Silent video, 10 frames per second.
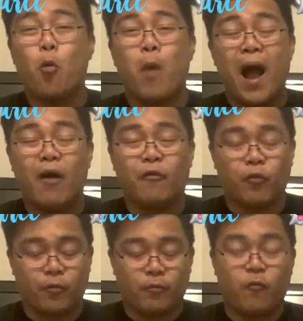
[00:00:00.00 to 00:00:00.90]
Wow,
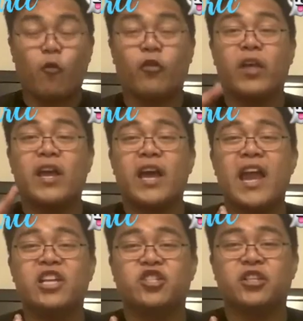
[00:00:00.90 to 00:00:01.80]
for for the
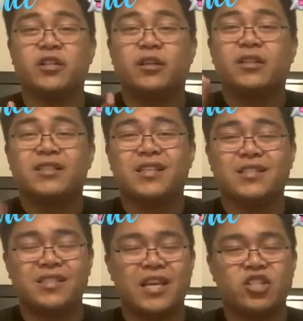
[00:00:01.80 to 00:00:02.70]
Haitian
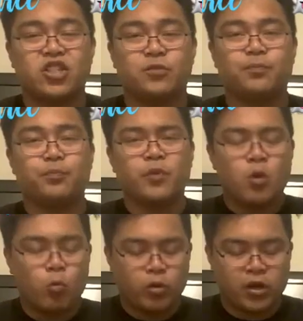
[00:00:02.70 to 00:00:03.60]
sensation.
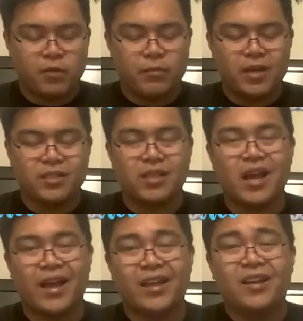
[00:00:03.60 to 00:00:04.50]
What an amazing
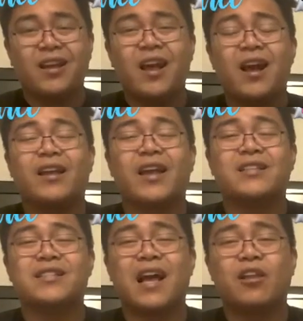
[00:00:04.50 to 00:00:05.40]
guy. Again,
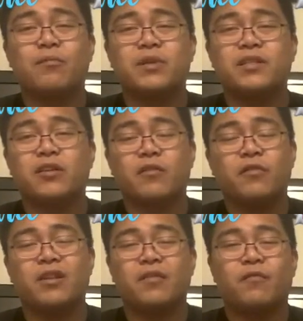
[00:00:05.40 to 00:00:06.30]
Skal Labissiere, if
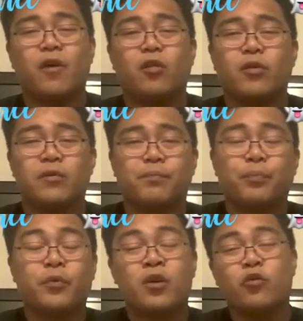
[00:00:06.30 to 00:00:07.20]
you didn't follow him
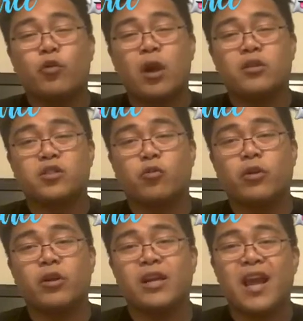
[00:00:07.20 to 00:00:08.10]
throughout his
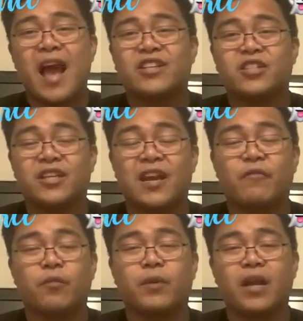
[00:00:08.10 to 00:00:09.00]
career, he actually came
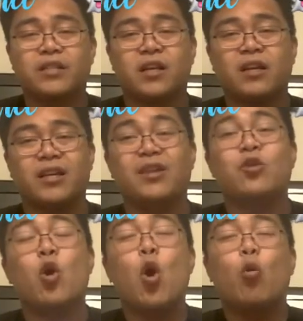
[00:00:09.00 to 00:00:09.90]
from Kentucky,
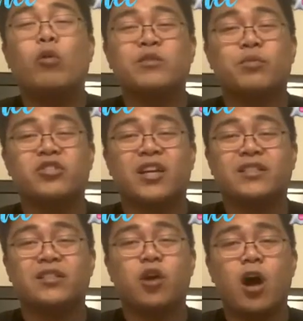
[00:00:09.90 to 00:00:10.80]
was
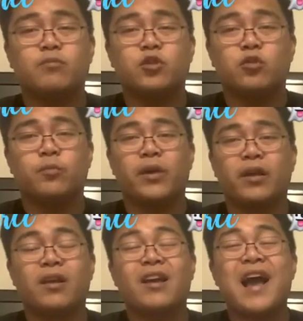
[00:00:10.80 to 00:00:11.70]
projected top two
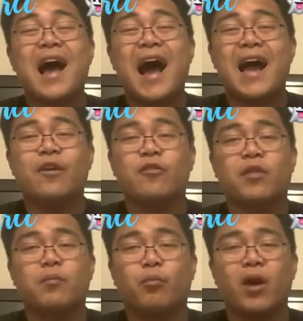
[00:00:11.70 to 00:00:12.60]
pick, higher
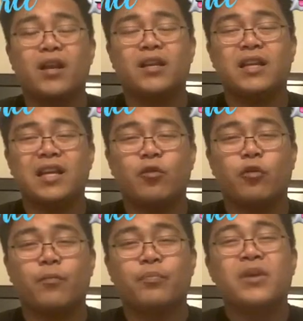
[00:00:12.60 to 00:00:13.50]
than Brandon
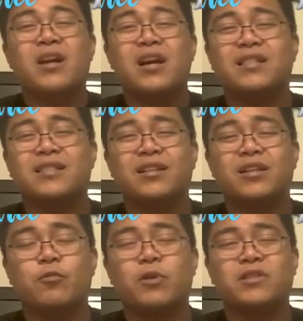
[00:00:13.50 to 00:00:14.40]
Ingram, until
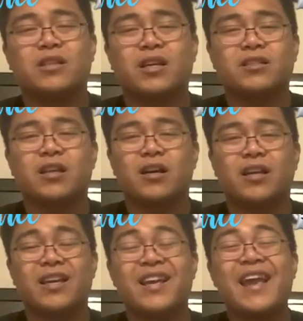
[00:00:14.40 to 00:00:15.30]
he went to
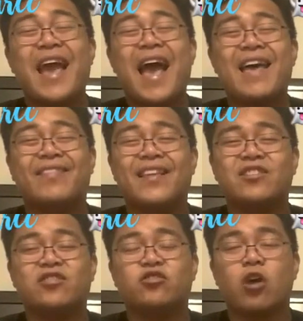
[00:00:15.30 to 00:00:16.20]
Kentucky, and
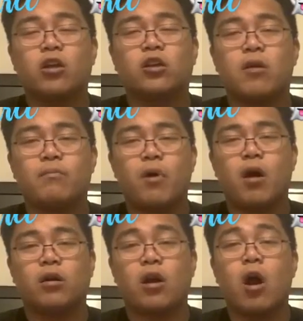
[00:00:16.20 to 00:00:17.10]
then John
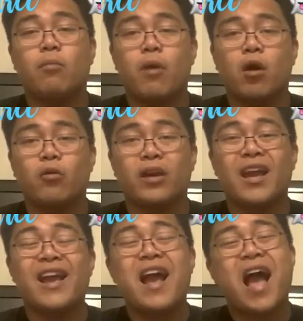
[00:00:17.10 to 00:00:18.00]
Calipari
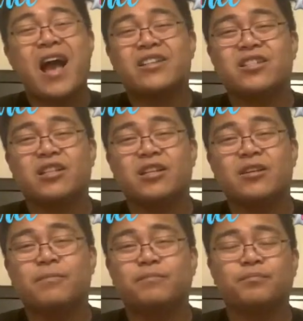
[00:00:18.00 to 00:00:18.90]

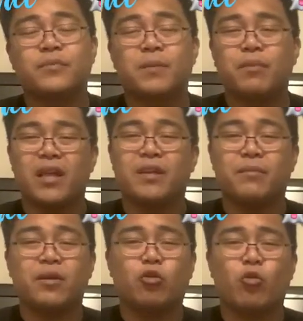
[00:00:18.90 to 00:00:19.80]
actually played him
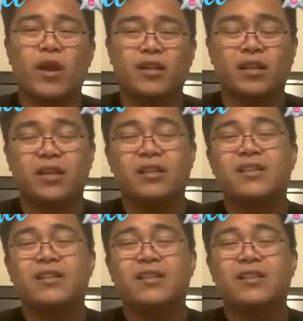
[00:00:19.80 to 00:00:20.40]
incorrectly.